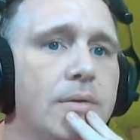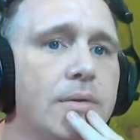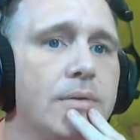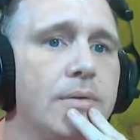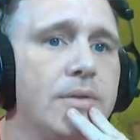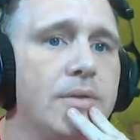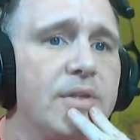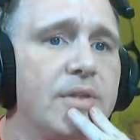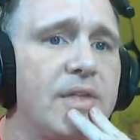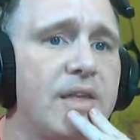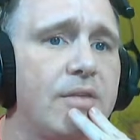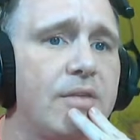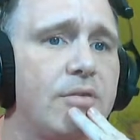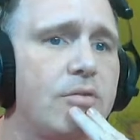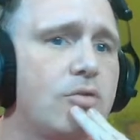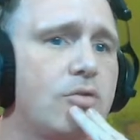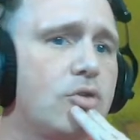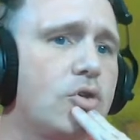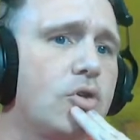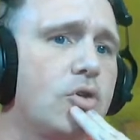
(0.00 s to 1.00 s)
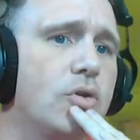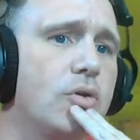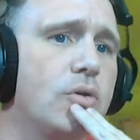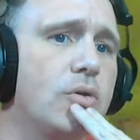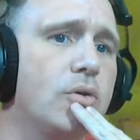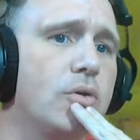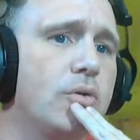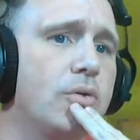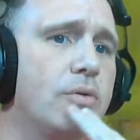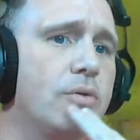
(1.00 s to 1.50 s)
This has
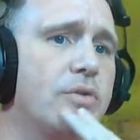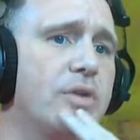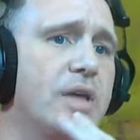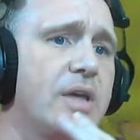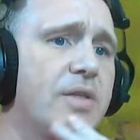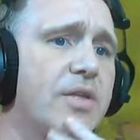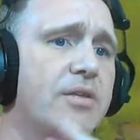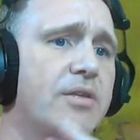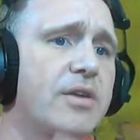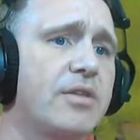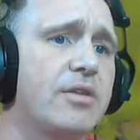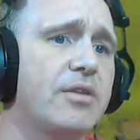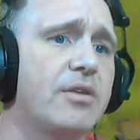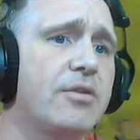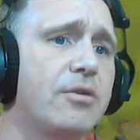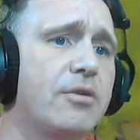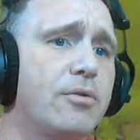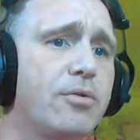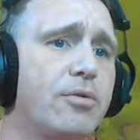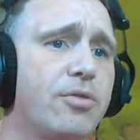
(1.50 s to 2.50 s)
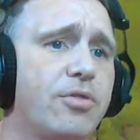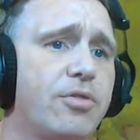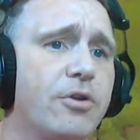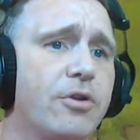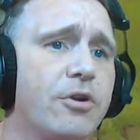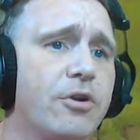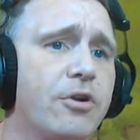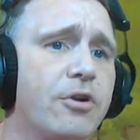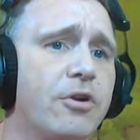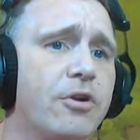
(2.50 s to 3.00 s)
2. So yeah, this gets us our
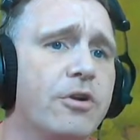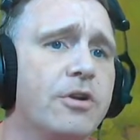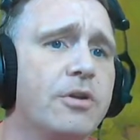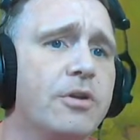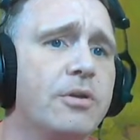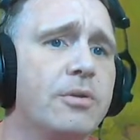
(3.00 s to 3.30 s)
3rd.